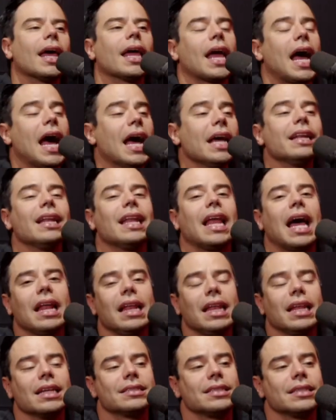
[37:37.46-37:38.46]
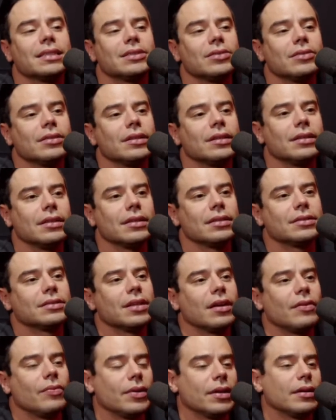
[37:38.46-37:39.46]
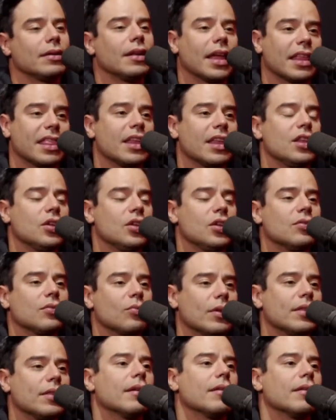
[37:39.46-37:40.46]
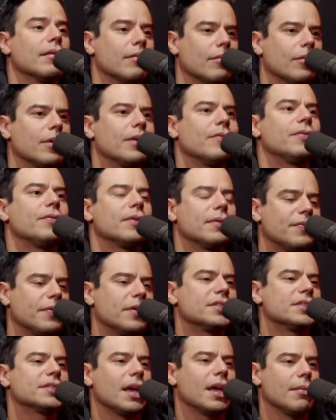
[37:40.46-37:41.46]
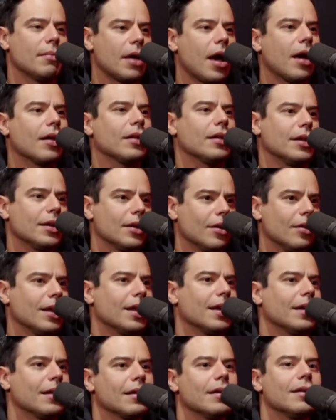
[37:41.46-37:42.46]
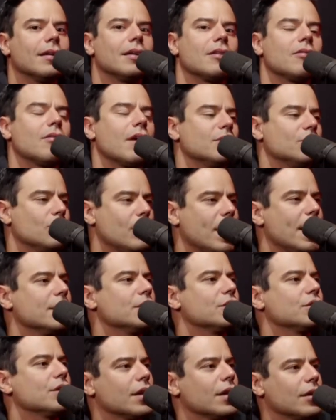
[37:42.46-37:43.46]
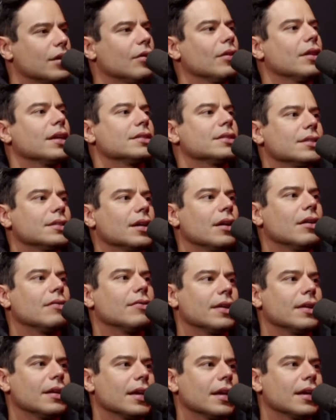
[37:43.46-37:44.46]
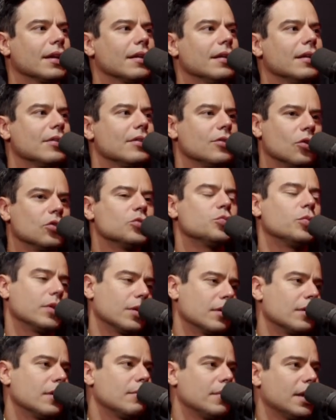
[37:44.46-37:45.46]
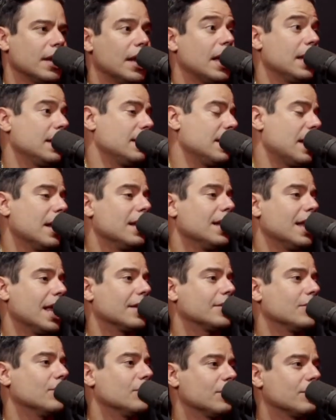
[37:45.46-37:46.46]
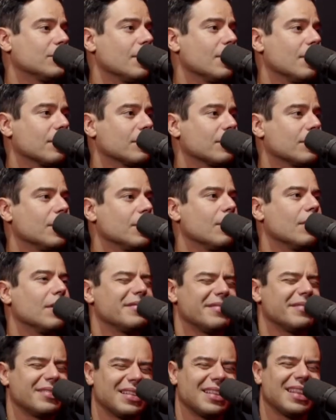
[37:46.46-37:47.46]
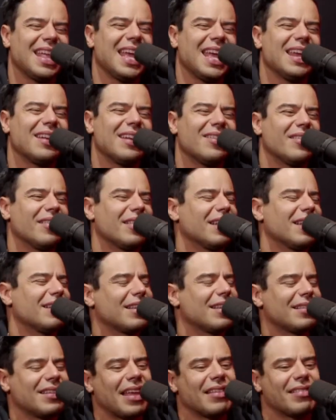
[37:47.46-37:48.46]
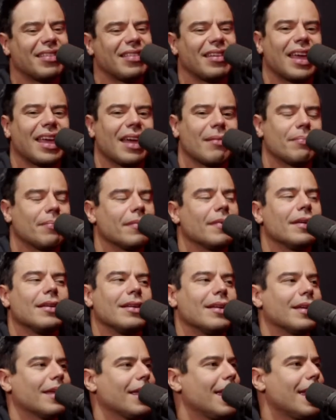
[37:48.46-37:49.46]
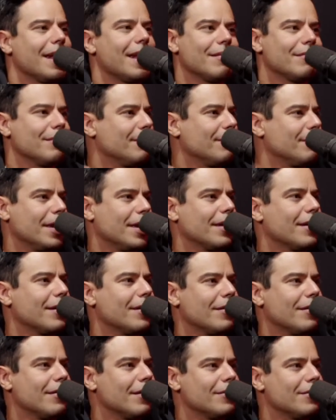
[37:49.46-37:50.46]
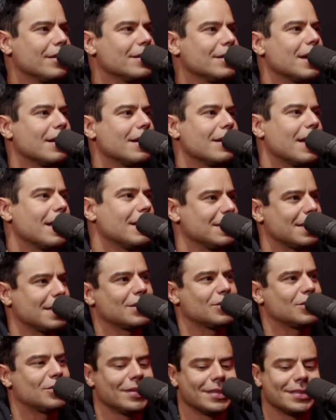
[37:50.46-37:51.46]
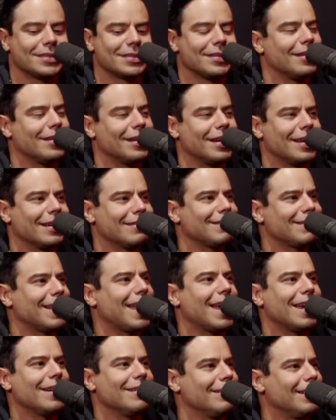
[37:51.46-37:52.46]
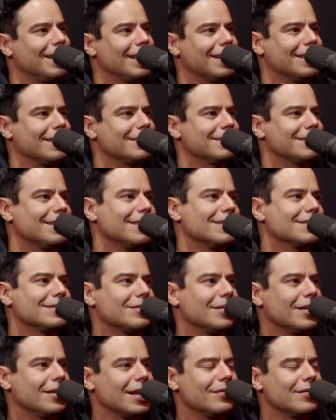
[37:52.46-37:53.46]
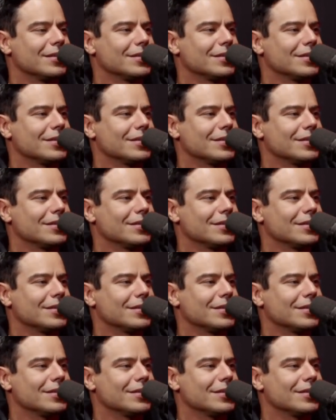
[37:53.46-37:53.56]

I listened to his stuff when like the news when he first came out. Like Graduation and all that stuff, and like those were. I mean, I like those songs. Later then as he kept getting bigger and I actually started like, I don't like this song, so whatever.